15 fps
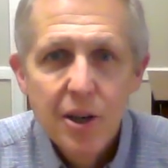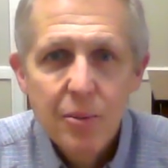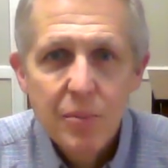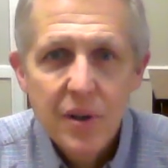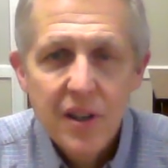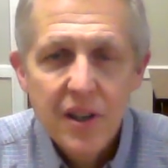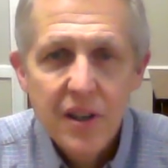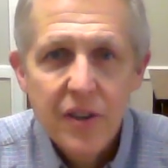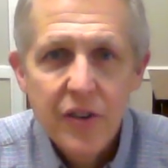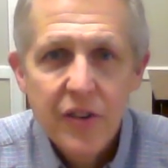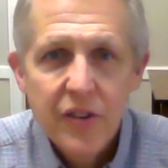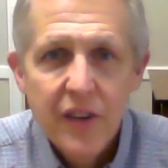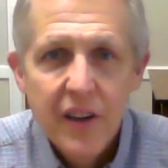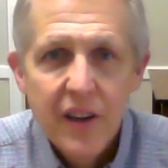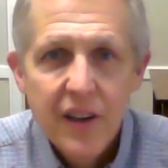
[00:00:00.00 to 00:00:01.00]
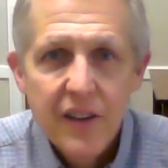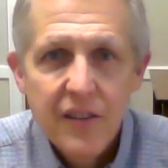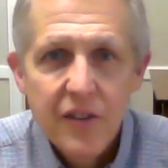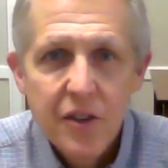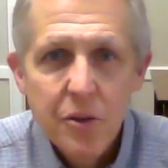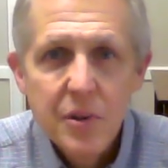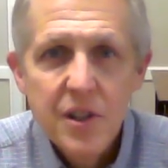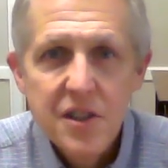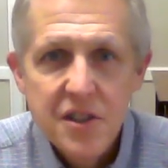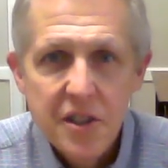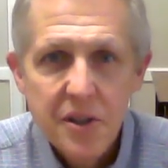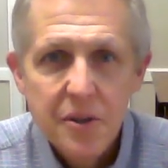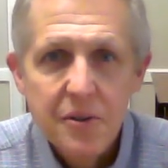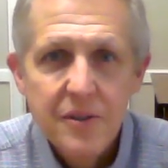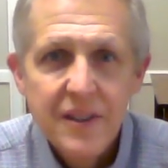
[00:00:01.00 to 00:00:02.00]
because doing
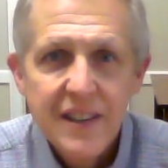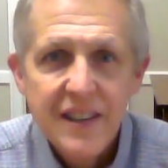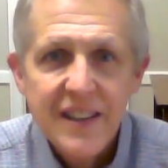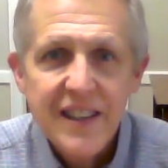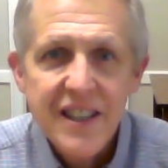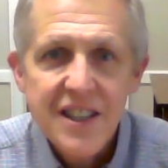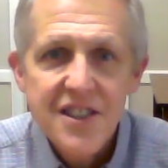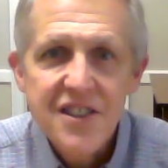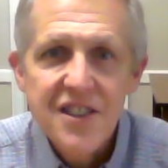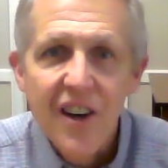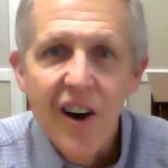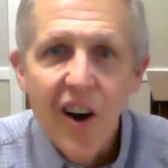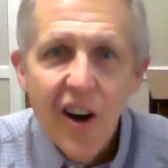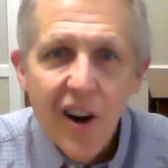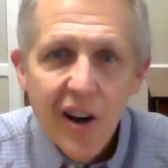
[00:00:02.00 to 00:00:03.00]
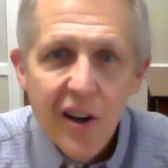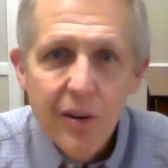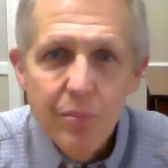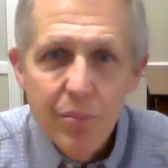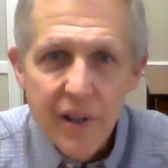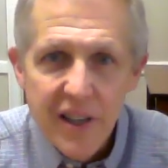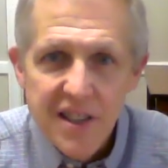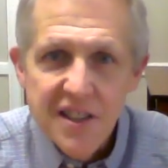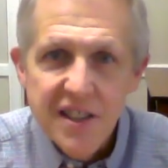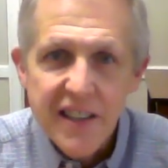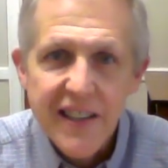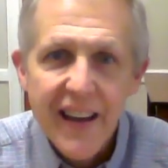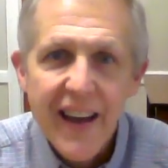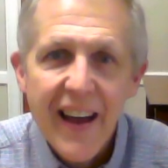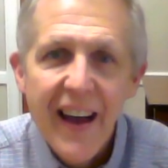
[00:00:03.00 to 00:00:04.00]
so leads to our
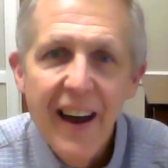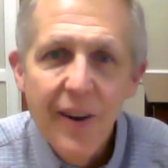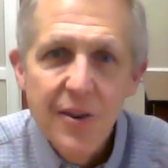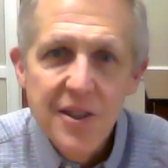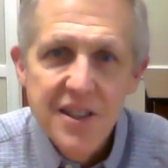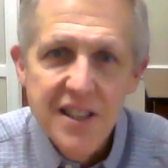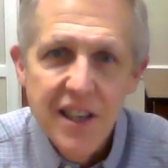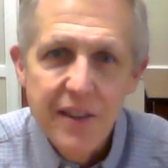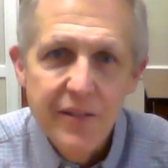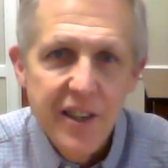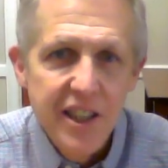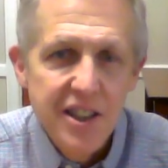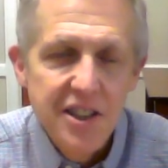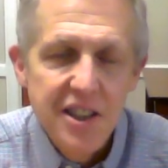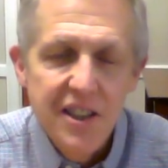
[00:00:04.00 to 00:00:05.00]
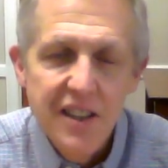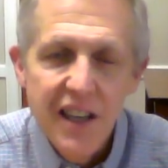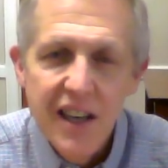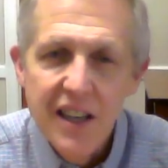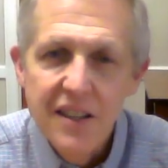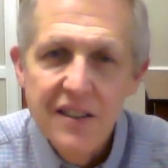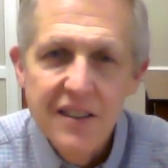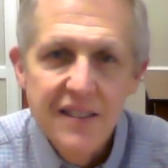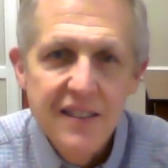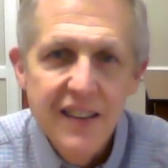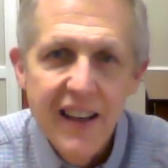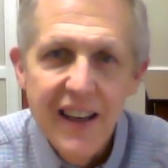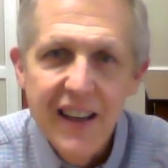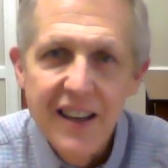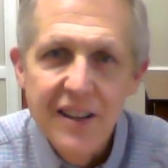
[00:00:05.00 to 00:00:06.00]
blessing, our salvation,
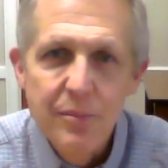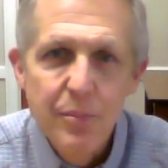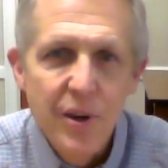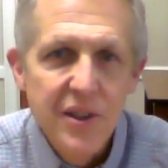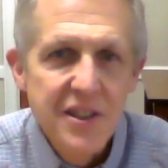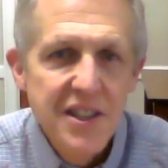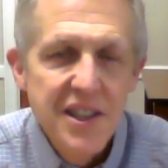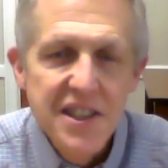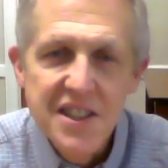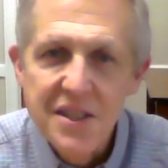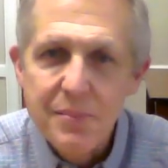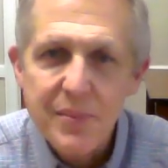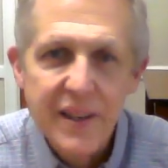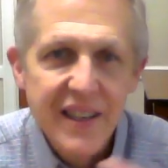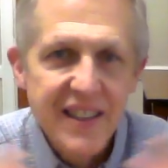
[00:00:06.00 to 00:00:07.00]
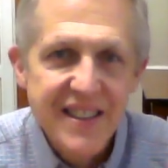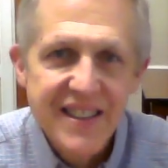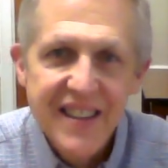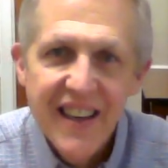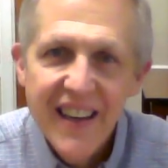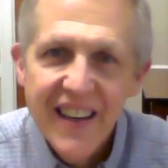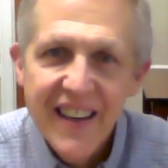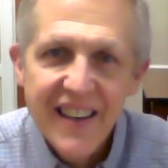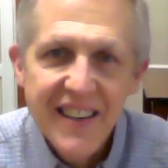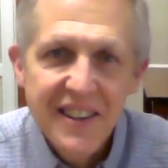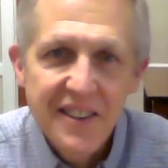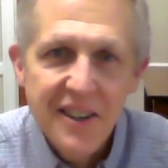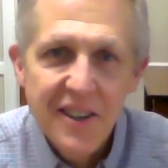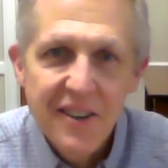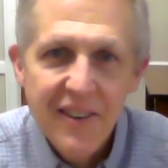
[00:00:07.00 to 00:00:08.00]
and participates
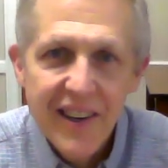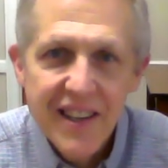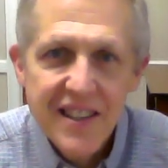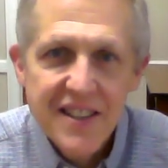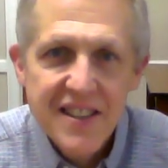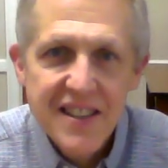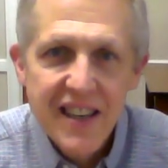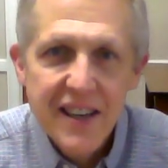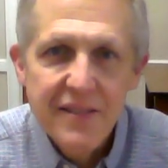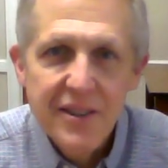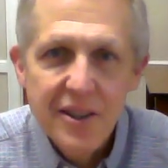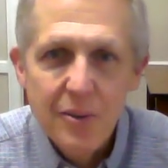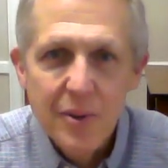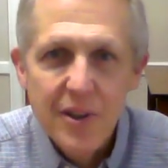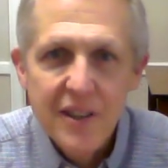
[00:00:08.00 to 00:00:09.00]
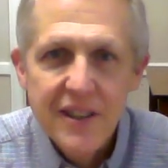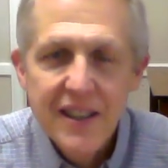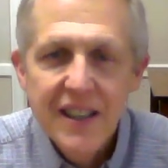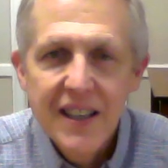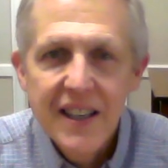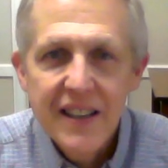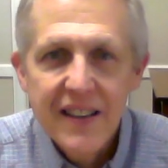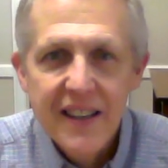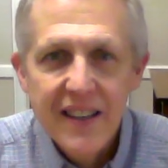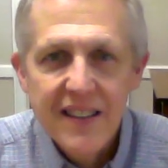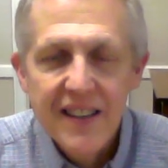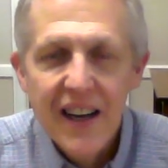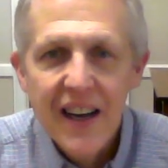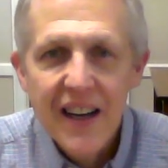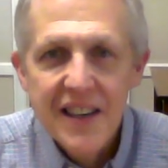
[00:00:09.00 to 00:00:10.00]
in the great saving work that
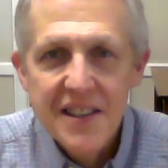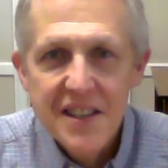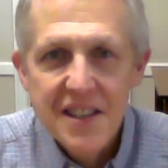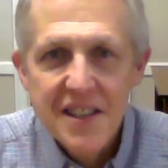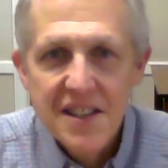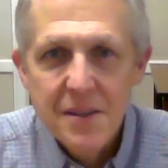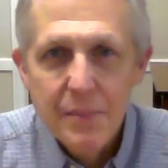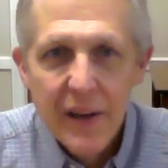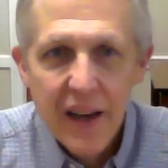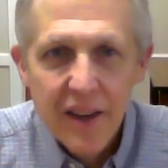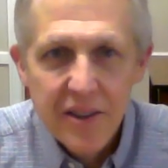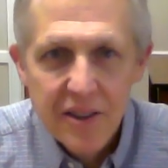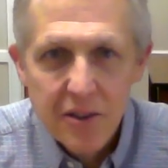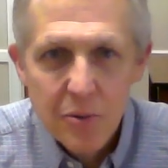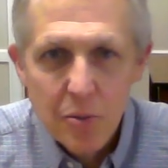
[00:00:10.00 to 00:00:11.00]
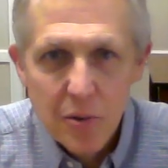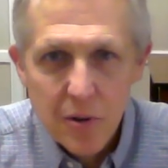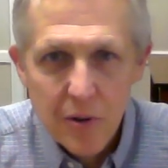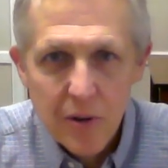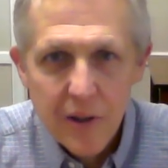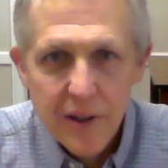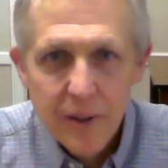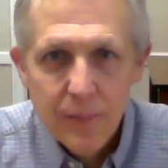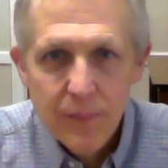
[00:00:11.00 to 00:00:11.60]
God is about in the world.